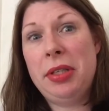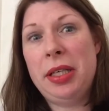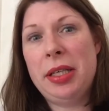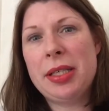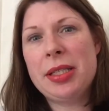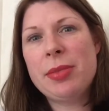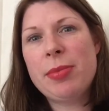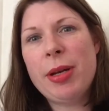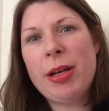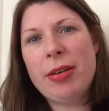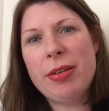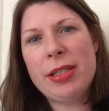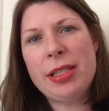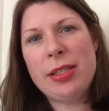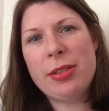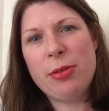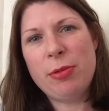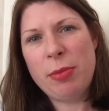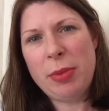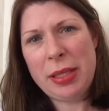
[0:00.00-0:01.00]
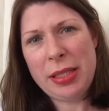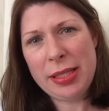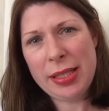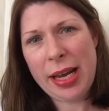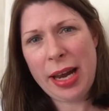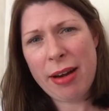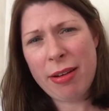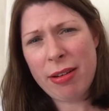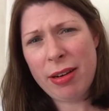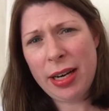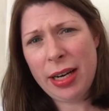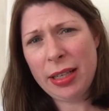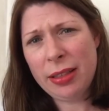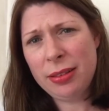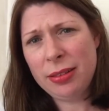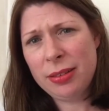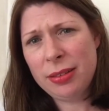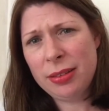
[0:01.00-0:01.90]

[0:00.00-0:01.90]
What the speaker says: the experience of miscarrying.